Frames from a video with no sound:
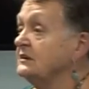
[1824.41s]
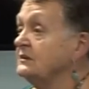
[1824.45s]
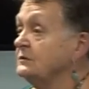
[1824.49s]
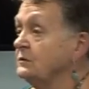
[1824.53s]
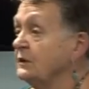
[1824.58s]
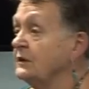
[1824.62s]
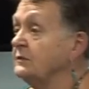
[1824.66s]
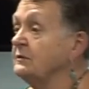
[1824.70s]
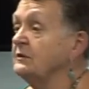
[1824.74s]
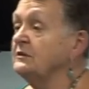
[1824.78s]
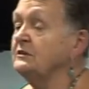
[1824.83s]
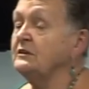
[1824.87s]

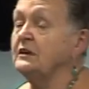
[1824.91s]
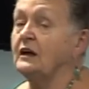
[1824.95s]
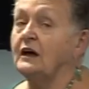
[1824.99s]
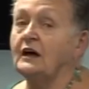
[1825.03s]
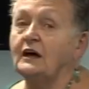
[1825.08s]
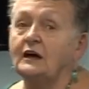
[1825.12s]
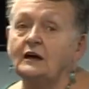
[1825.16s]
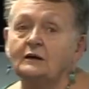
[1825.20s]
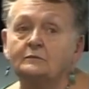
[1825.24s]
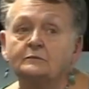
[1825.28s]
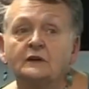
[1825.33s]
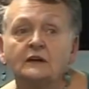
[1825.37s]
Yes. Women,
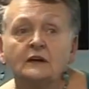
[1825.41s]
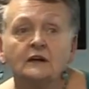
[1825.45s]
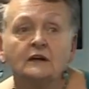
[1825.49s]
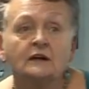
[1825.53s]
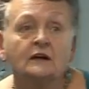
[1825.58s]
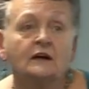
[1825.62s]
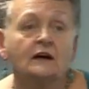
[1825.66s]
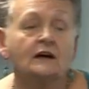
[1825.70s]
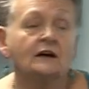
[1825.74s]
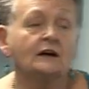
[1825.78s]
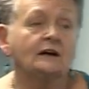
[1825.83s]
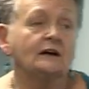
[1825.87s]
um,
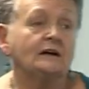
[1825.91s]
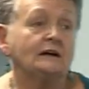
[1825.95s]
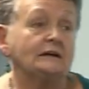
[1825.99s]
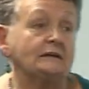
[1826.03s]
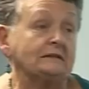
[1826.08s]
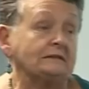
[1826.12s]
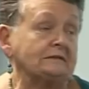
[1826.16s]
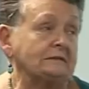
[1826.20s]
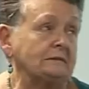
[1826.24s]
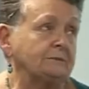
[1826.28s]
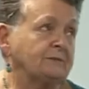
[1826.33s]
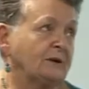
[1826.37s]

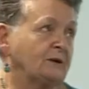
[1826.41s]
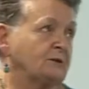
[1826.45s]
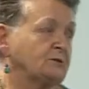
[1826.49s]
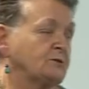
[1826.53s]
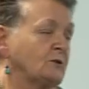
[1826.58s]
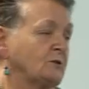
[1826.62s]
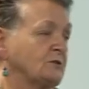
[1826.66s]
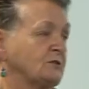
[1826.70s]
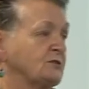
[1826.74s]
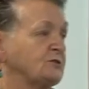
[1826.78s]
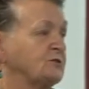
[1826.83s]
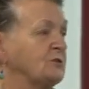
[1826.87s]
uh,
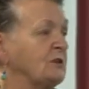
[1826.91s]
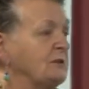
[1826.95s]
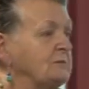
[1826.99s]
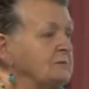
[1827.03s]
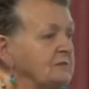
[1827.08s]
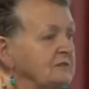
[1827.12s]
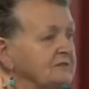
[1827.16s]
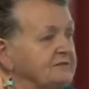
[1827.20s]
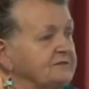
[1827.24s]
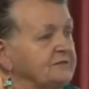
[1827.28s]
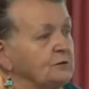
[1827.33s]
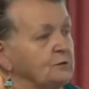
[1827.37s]
Botox
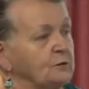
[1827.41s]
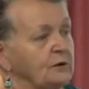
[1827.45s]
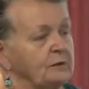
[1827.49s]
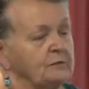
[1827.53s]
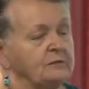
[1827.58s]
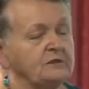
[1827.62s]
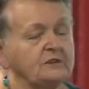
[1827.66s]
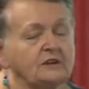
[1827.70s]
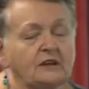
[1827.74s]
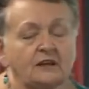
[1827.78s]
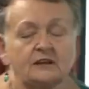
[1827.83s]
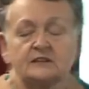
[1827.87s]
treatment for
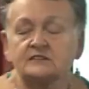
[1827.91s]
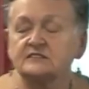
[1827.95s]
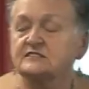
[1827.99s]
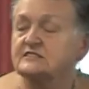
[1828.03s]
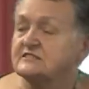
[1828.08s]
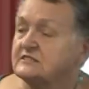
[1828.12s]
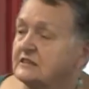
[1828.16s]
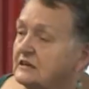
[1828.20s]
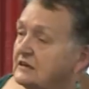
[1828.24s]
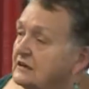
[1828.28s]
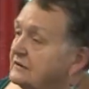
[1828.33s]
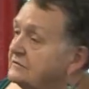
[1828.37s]
women
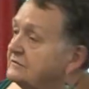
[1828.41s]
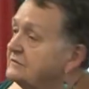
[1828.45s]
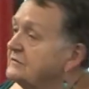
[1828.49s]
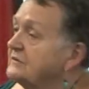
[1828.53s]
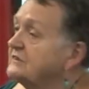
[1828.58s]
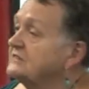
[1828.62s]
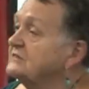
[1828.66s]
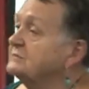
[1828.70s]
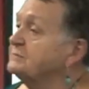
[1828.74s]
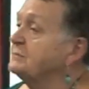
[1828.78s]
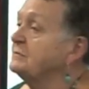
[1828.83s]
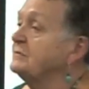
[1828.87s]
has, uh,
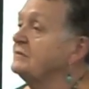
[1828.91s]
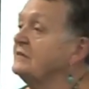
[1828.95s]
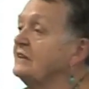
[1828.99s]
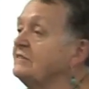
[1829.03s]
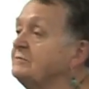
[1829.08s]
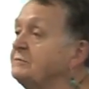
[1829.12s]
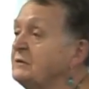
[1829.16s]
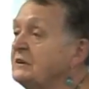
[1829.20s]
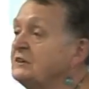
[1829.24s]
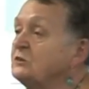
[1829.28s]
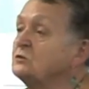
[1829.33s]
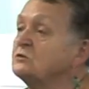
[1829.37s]
is,
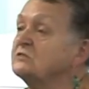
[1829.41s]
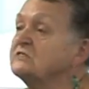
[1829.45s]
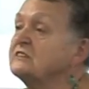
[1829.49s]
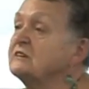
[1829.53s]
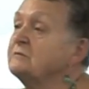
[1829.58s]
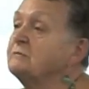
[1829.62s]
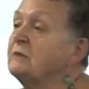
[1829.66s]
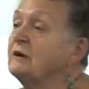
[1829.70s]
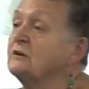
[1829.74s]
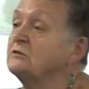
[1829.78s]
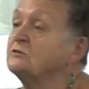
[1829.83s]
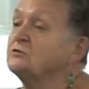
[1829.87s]
they've been
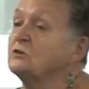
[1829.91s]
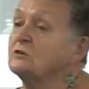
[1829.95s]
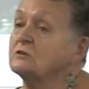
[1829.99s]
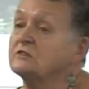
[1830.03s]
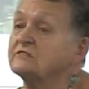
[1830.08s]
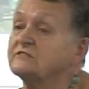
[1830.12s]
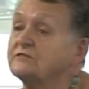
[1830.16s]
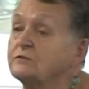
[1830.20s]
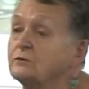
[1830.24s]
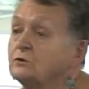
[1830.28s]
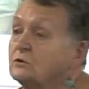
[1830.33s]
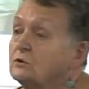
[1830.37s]
using
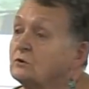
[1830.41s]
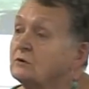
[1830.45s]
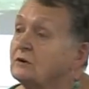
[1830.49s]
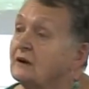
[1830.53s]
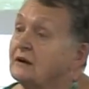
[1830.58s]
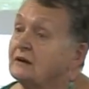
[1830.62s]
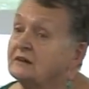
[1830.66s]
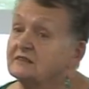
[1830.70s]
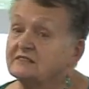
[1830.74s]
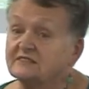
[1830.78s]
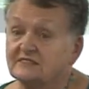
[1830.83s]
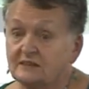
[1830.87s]
Botox
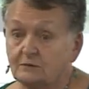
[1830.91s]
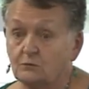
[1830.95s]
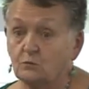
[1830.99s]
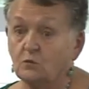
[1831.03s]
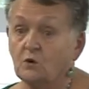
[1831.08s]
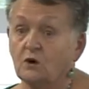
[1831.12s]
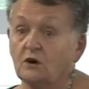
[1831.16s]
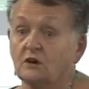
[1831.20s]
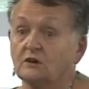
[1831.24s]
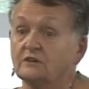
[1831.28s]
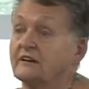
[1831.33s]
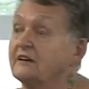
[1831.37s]
for uh,
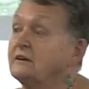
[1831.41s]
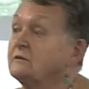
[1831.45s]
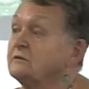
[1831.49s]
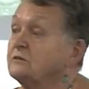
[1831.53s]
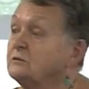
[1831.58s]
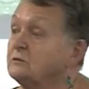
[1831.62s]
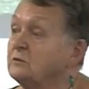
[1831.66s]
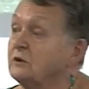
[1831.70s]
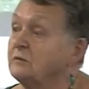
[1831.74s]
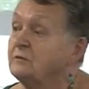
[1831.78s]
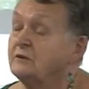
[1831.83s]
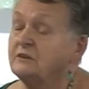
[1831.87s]
some while
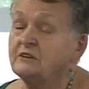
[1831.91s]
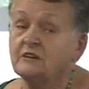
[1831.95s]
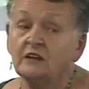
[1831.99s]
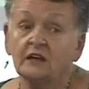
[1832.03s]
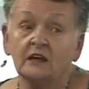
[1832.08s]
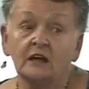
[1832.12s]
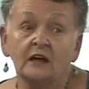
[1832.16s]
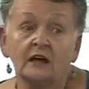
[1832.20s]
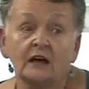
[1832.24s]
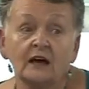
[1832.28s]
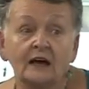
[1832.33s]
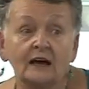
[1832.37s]
now in women.
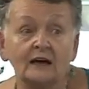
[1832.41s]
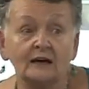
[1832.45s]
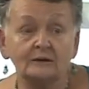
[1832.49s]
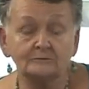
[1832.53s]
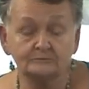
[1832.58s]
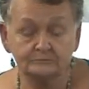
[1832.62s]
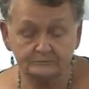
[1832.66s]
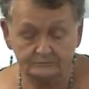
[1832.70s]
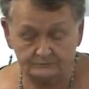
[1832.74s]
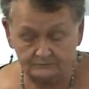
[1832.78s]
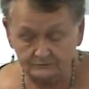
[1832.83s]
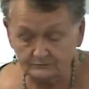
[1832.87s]

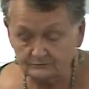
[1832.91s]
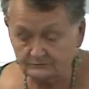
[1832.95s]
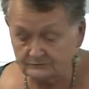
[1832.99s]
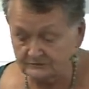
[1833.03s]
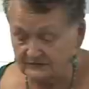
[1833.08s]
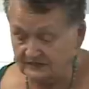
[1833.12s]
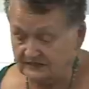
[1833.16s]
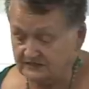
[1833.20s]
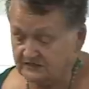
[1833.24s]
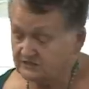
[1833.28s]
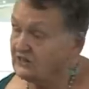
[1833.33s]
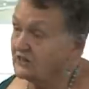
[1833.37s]
Um,
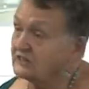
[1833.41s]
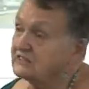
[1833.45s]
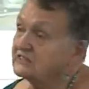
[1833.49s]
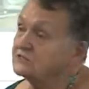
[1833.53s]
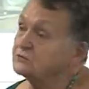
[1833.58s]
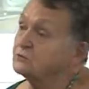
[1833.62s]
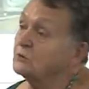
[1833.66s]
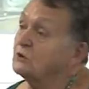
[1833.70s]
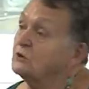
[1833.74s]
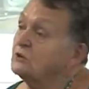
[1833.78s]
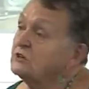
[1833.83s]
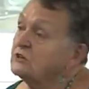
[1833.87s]
it
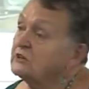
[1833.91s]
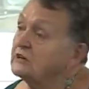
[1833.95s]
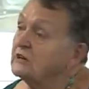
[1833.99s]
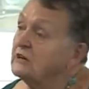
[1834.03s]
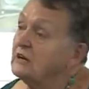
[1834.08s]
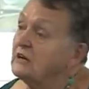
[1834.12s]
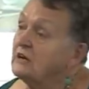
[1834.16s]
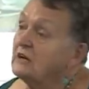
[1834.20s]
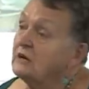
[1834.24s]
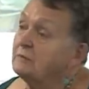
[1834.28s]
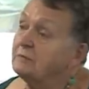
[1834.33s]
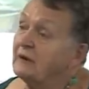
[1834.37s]
does work,
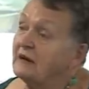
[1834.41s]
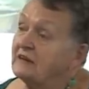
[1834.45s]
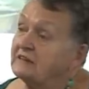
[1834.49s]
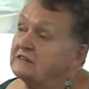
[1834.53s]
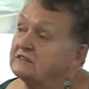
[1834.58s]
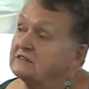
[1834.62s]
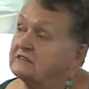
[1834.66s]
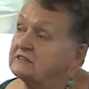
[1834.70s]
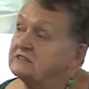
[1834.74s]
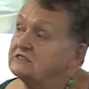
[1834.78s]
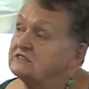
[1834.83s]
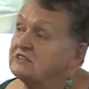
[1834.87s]

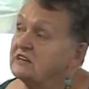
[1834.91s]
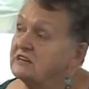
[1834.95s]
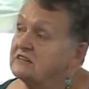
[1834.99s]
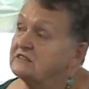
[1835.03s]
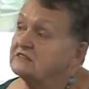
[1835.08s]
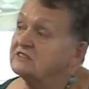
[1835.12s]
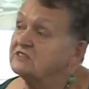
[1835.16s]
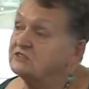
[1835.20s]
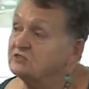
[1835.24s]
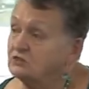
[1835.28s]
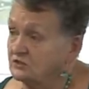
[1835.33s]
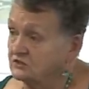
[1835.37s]
but it
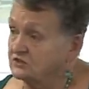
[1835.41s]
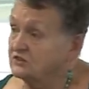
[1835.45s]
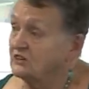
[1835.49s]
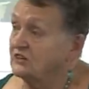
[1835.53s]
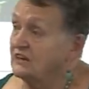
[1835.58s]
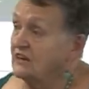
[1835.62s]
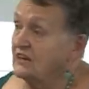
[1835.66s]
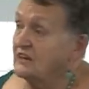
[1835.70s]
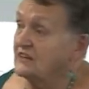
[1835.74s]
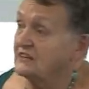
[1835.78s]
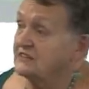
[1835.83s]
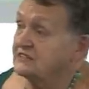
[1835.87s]
tends not
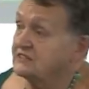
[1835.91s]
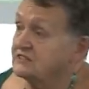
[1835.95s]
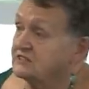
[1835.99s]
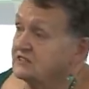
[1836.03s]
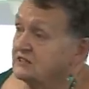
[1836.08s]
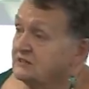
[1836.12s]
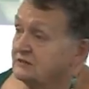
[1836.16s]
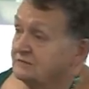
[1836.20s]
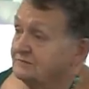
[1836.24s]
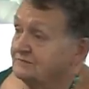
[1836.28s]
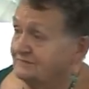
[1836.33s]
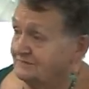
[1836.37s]
to
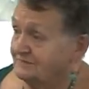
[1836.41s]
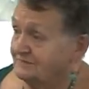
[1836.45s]
last.